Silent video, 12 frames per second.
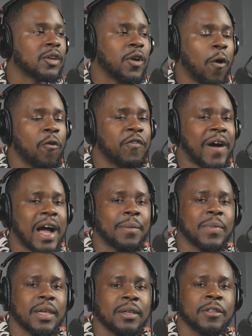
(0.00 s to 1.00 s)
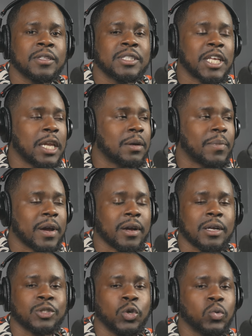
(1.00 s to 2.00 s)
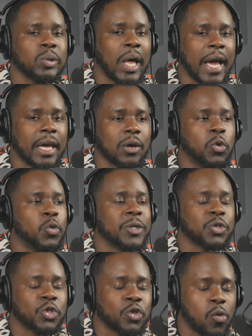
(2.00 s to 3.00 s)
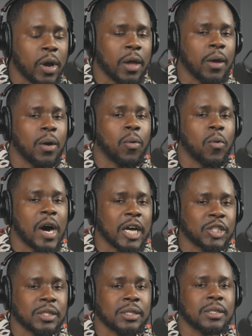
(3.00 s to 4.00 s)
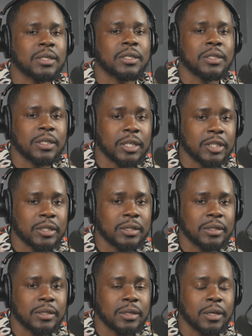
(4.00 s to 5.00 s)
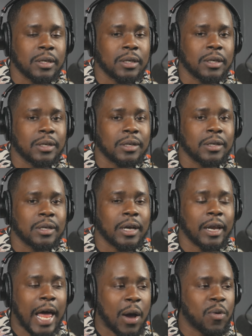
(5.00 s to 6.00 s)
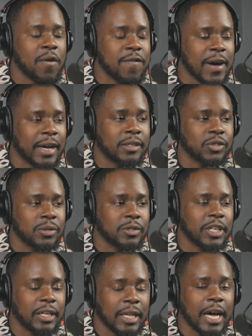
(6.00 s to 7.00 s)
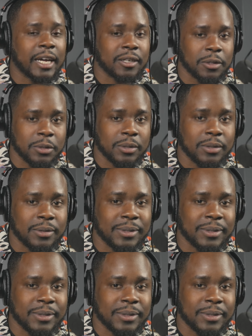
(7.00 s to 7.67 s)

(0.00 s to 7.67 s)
Go find me 10 Americans who like, who enjoy washing dishes, and I will find you 10 liars.